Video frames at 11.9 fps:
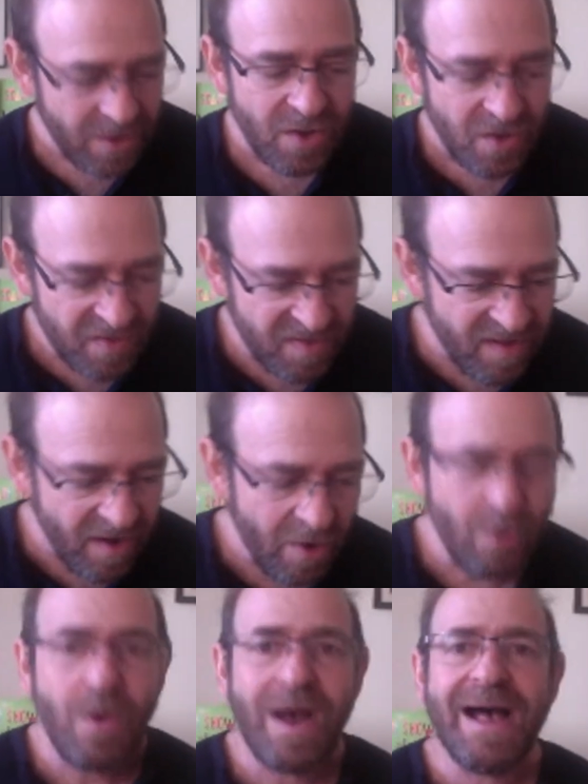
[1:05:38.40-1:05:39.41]

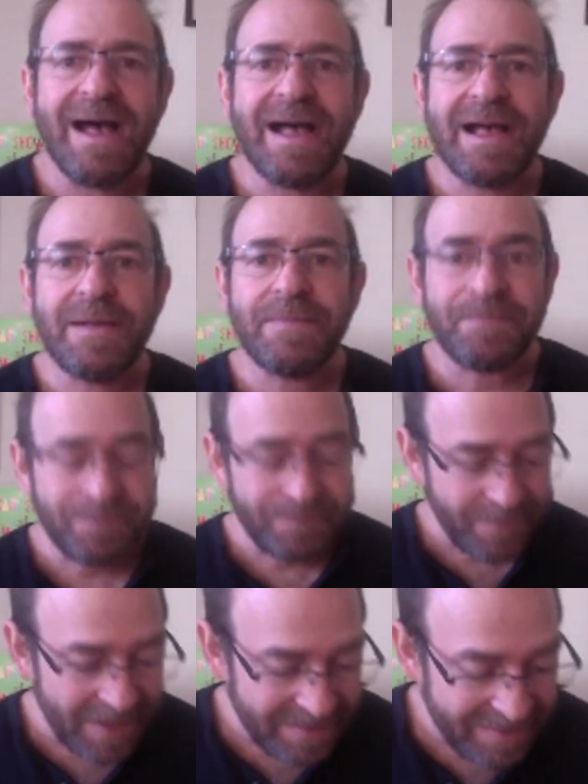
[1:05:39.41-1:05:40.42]

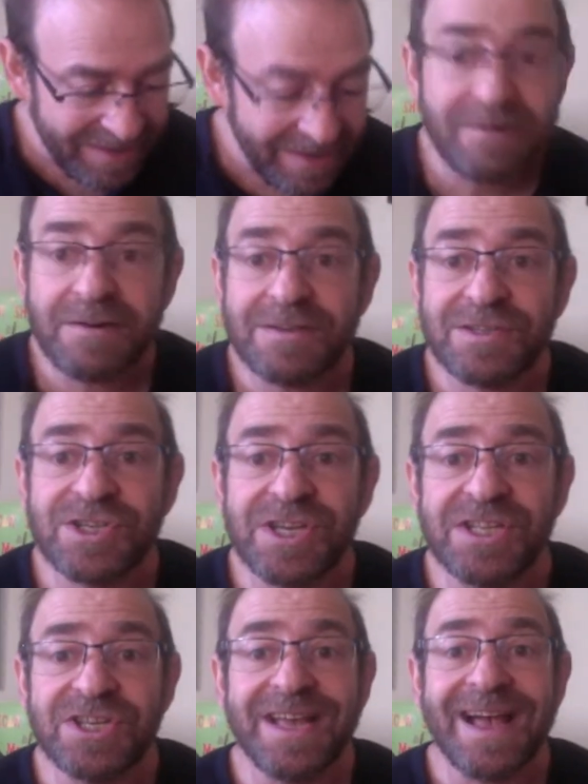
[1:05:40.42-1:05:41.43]
So, dear
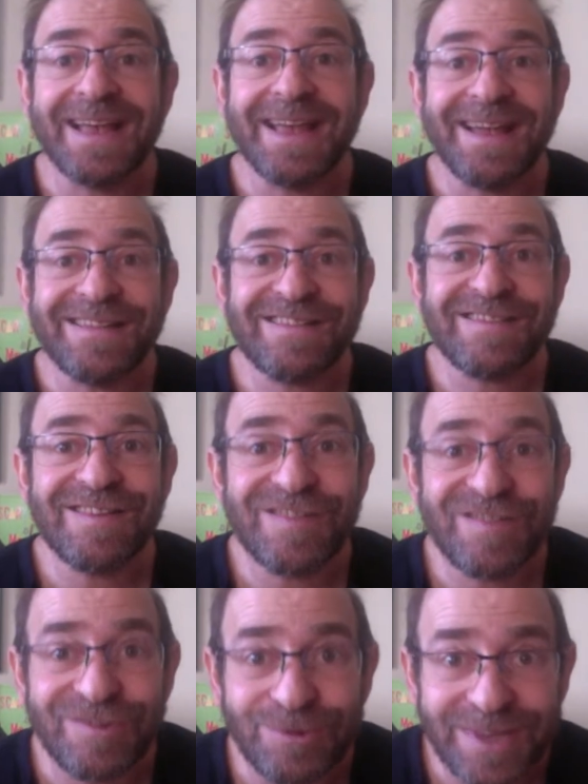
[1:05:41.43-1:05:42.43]
GGIS
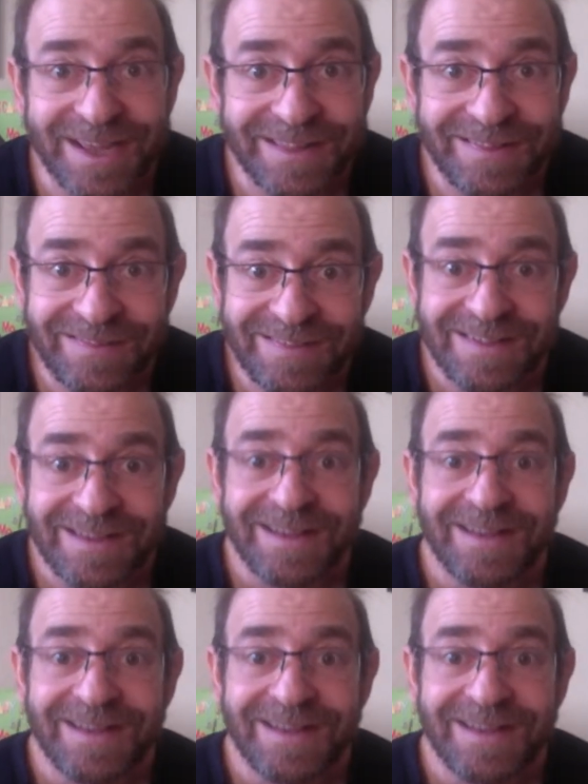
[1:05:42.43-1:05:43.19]
students,